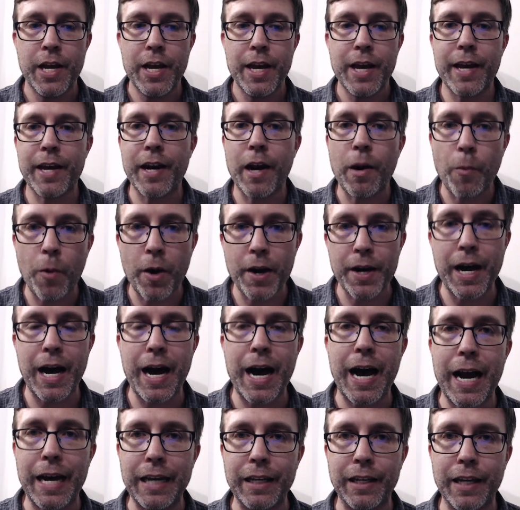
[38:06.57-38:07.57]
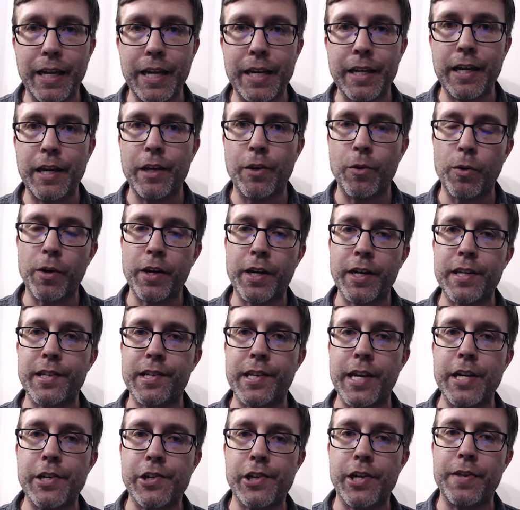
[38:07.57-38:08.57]
And I want to highlight an
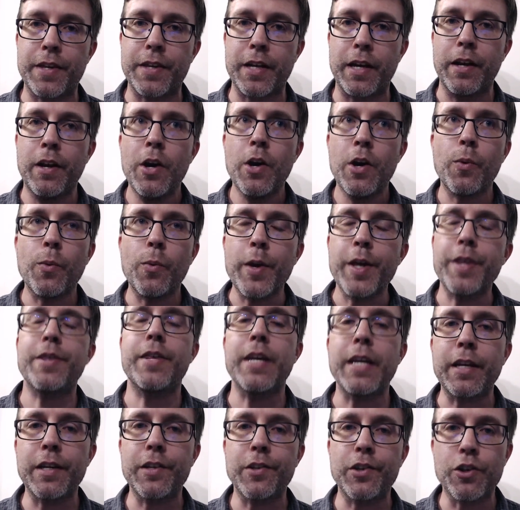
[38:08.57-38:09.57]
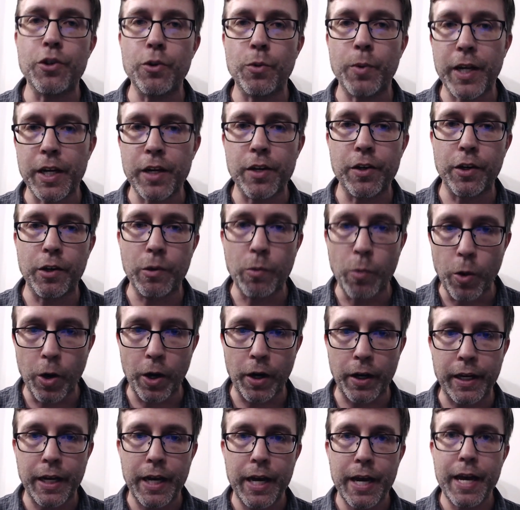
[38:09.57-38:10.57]
organization that we think is doing good
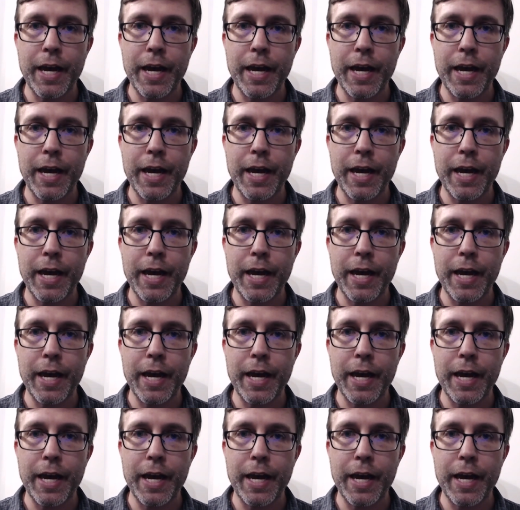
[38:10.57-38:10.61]
work.